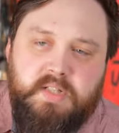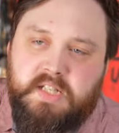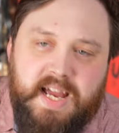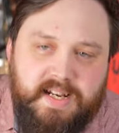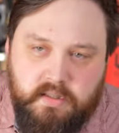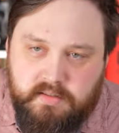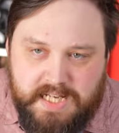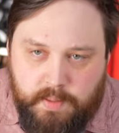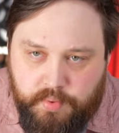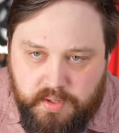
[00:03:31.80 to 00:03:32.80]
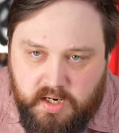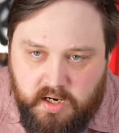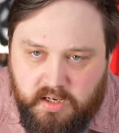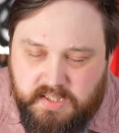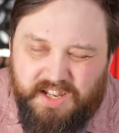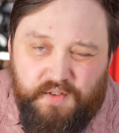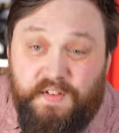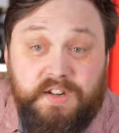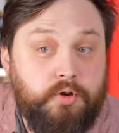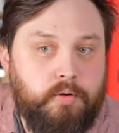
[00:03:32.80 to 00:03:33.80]
standard tempered glass that you
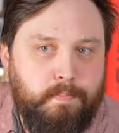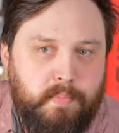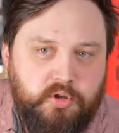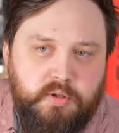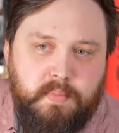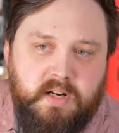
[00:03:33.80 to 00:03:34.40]
find on most